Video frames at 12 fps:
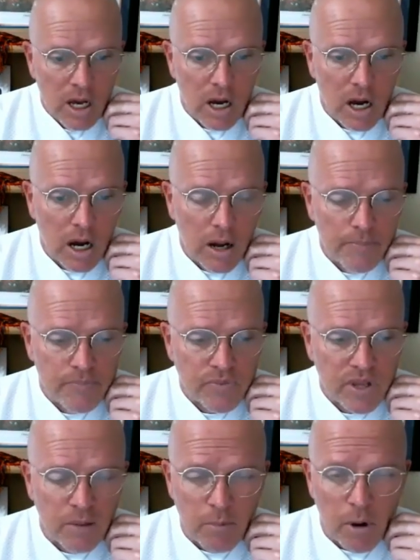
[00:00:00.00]
Um,
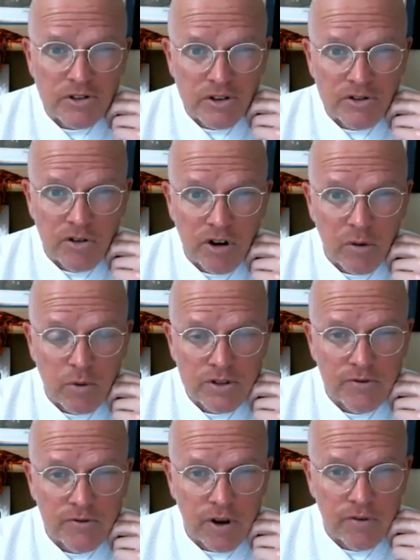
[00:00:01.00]
and most concerning was
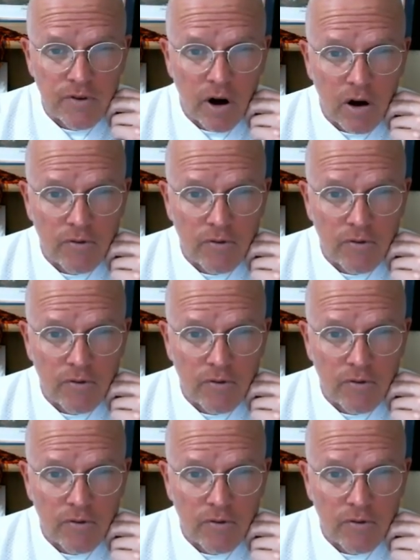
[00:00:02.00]
the free fall